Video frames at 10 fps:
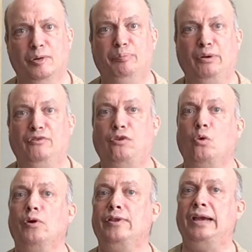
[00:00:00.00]

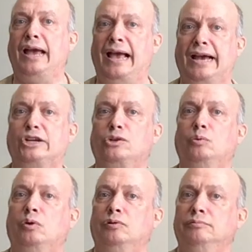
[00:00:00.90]
before the
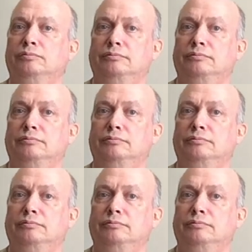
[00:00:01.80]
actual